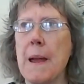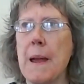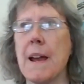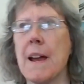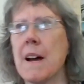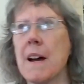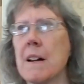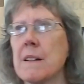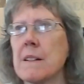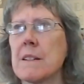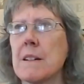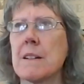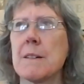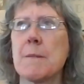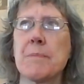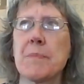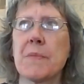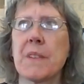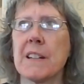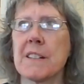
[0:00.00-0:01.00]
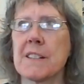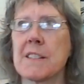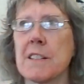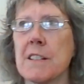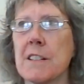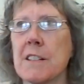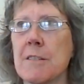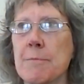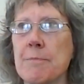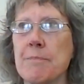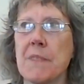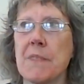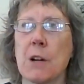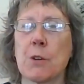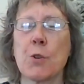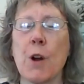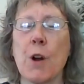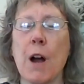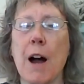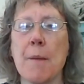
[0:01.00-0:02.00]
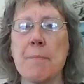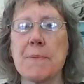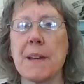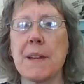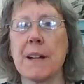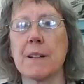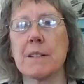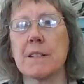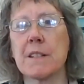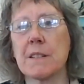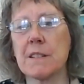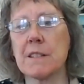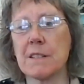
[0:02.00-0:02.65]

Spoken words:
And it's a crop that